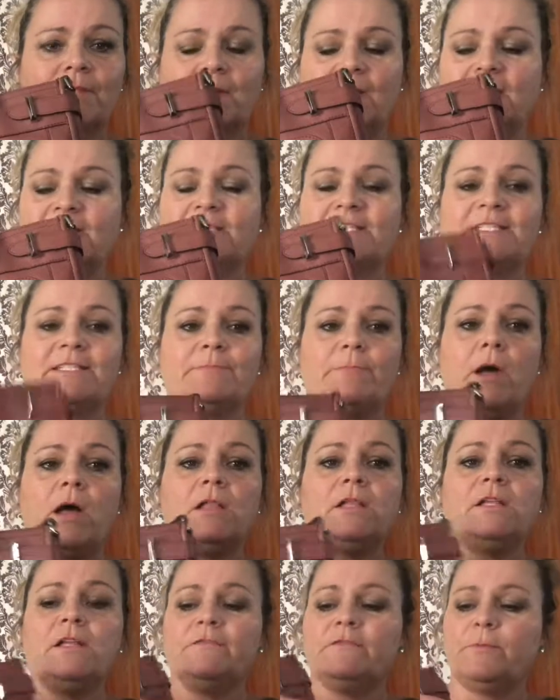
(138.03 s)
it's
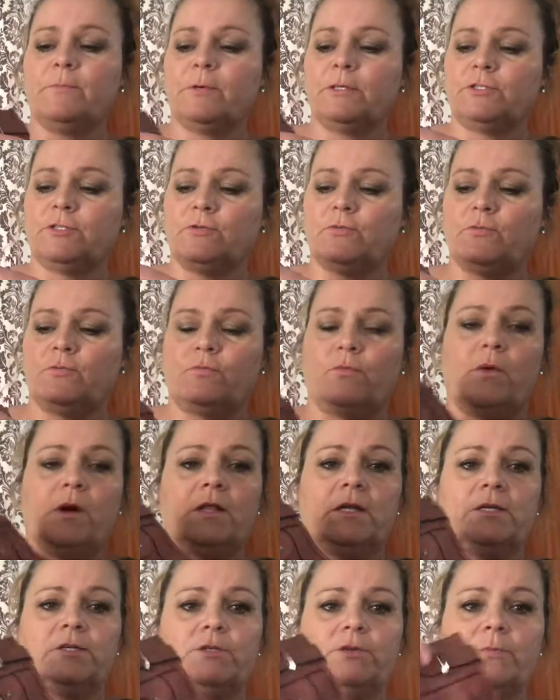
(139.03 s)
small enough to put your
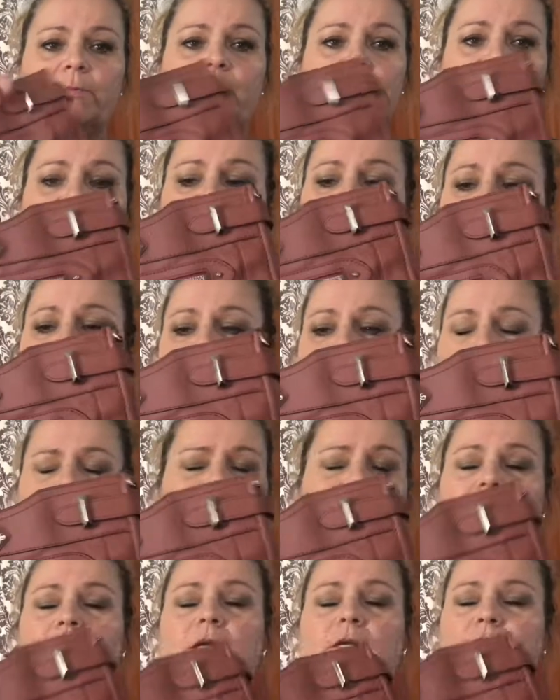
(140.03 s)
wallet in your purse. I
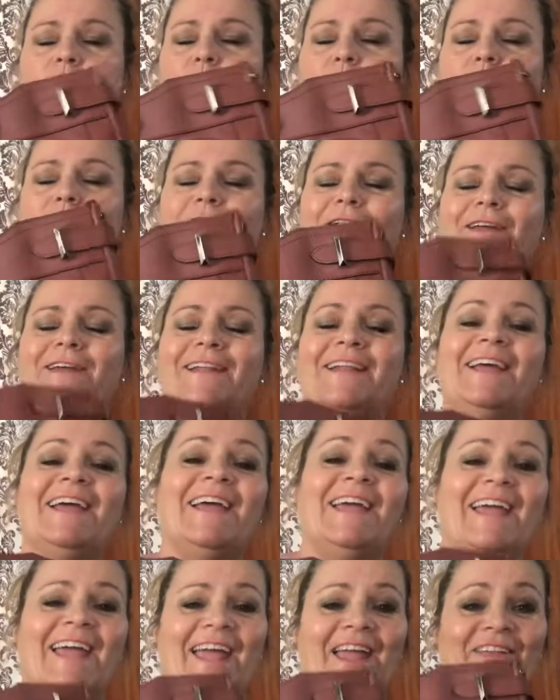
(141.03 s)
mean, your wallet
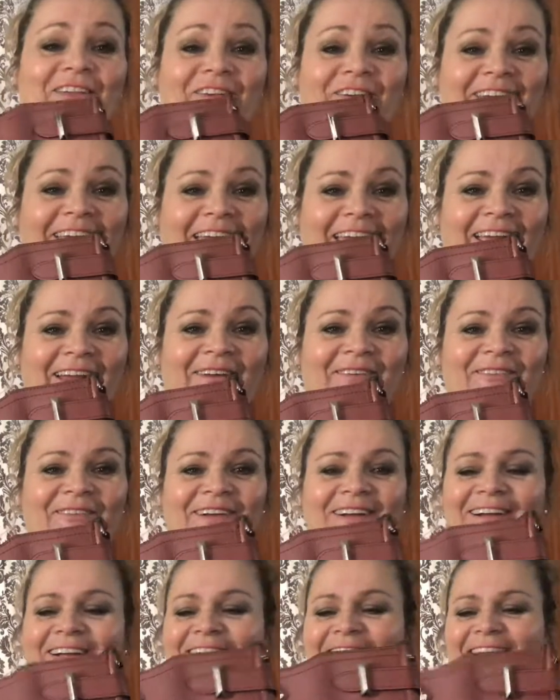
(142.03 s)
and your
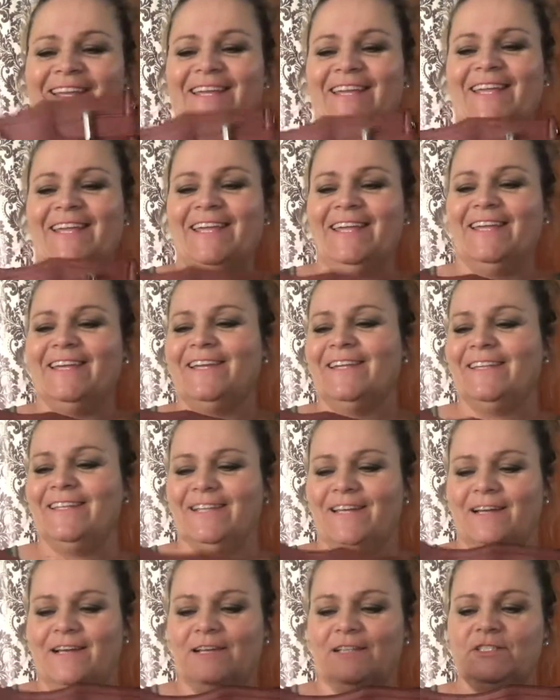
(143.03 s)
camera in,
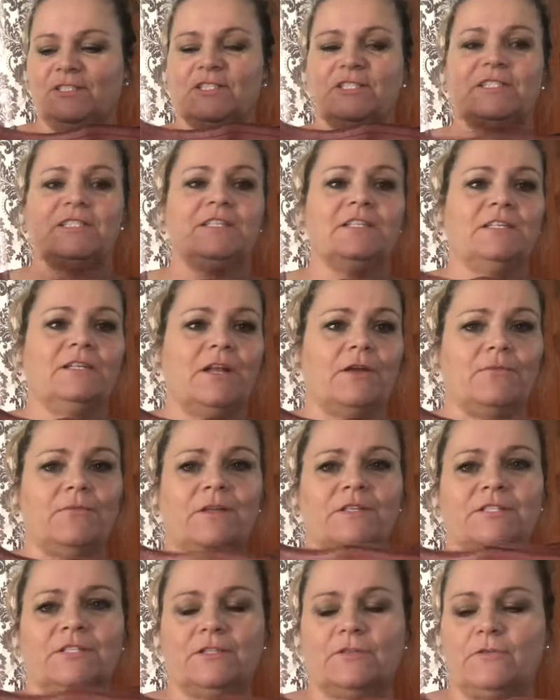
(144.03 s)
just to, you know,
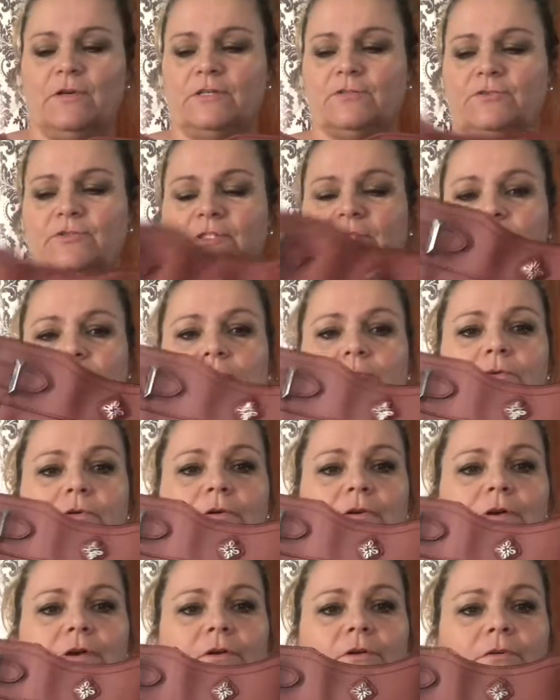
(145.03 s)
run to the grocery store
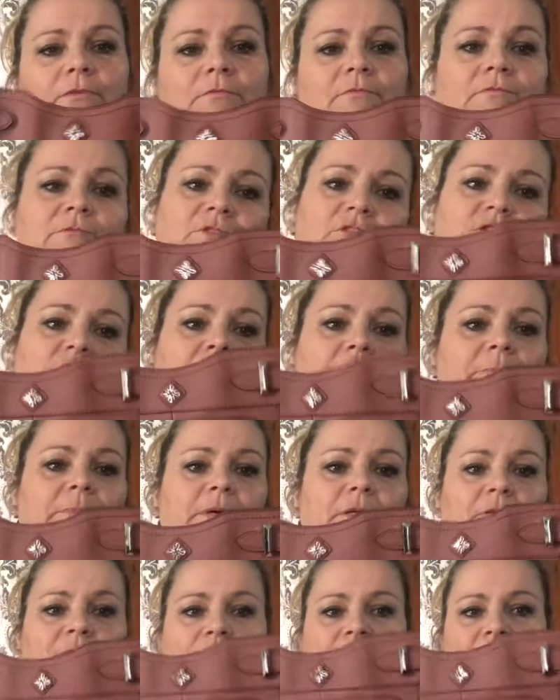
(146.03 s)
or shopping
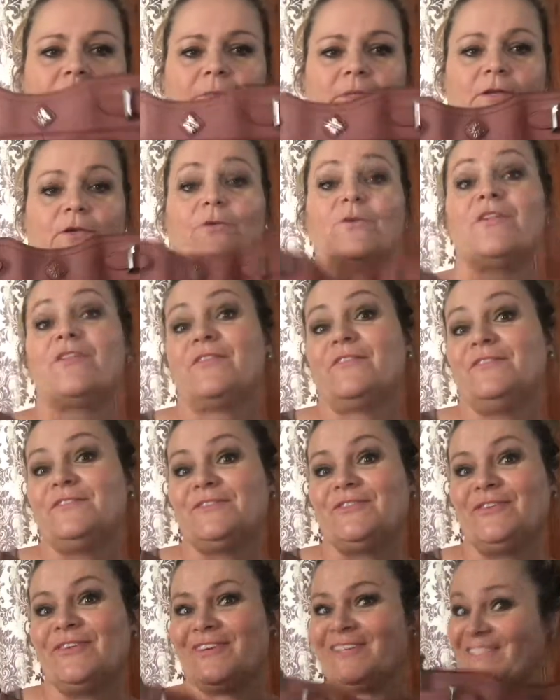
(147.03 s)
or something, or a thrift
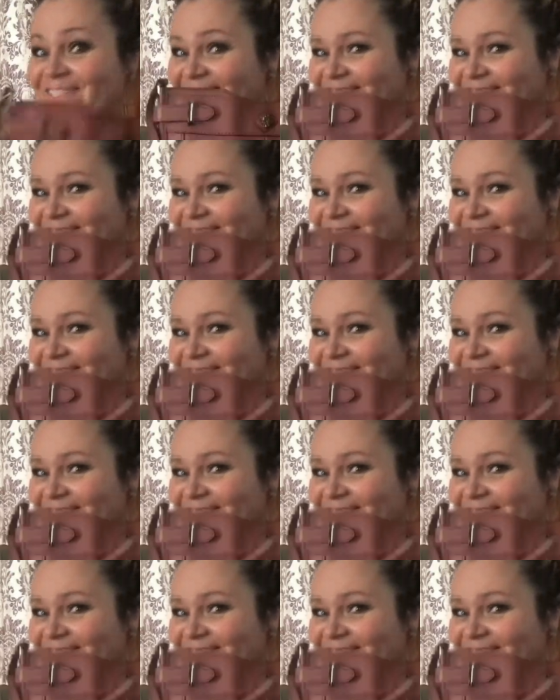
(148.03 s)
store.